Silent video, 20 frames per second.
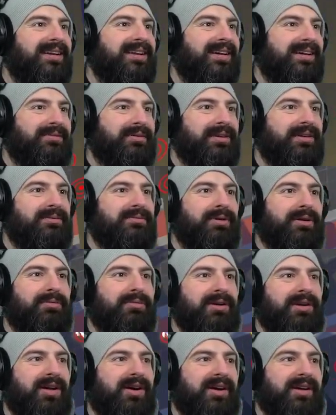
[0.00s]
Like, we're, we're
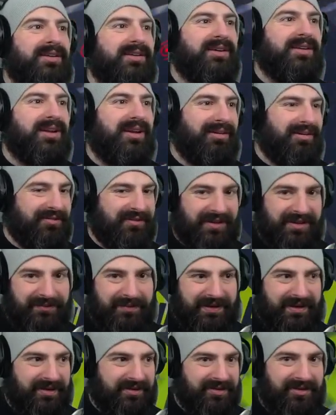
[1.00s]
relying on the glowy things,
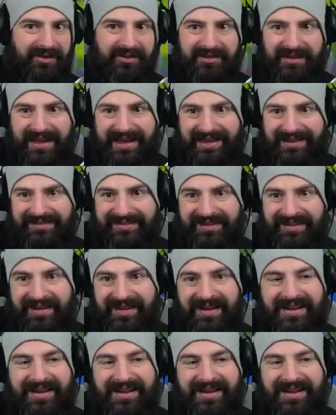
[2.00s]
but they're not that.